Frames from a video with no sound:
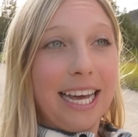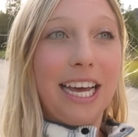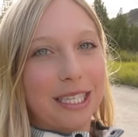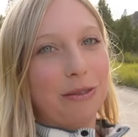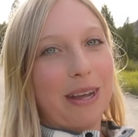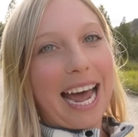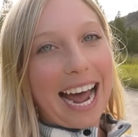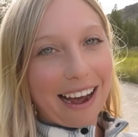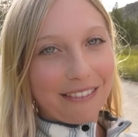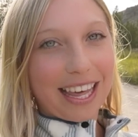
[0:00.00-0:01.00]
Since we
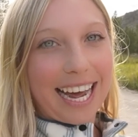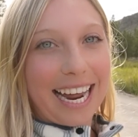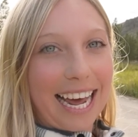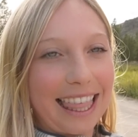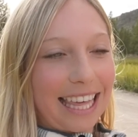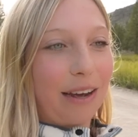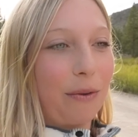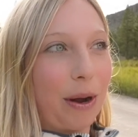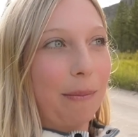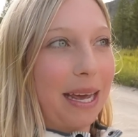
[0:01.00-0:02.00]
have that, I think
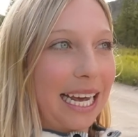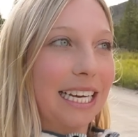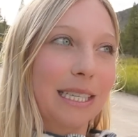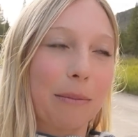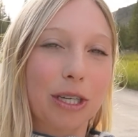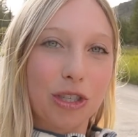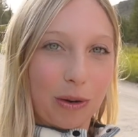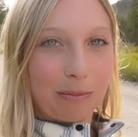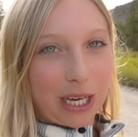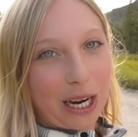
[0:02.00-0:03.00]
we are making some
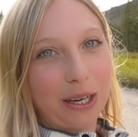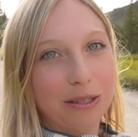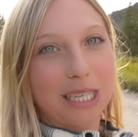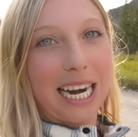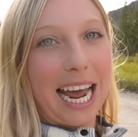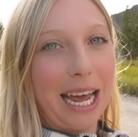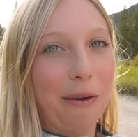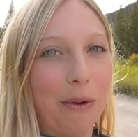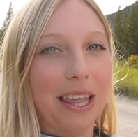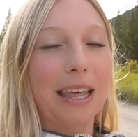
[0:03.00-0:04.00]
shrimp tacos tonight
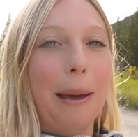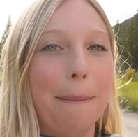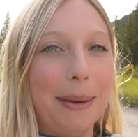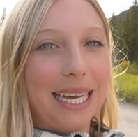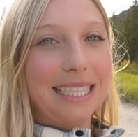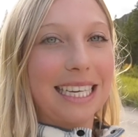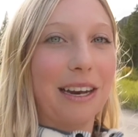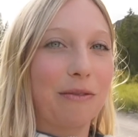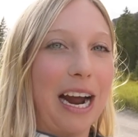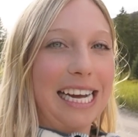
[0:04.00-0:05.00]
with beans
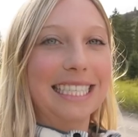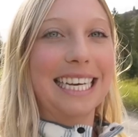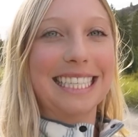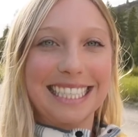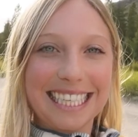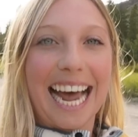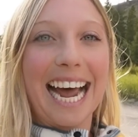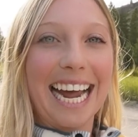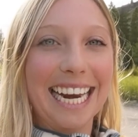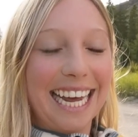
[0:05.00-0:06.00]
and rice as a
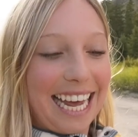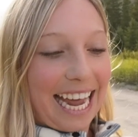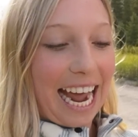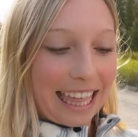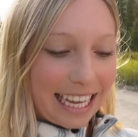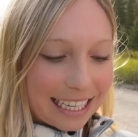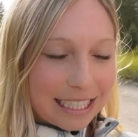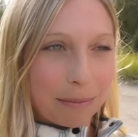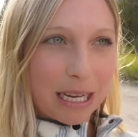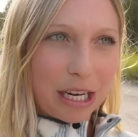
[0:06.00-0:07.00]
side. I think it's
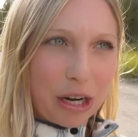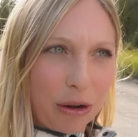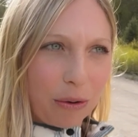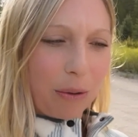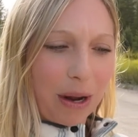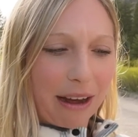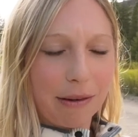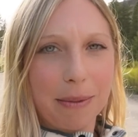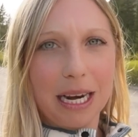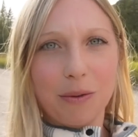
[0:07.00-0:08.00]
something new and we
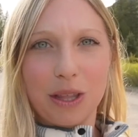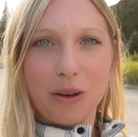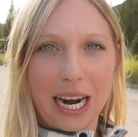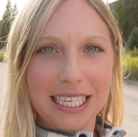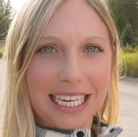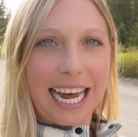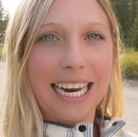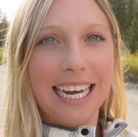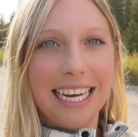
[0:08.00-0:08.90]
haven't made it with you guys yet.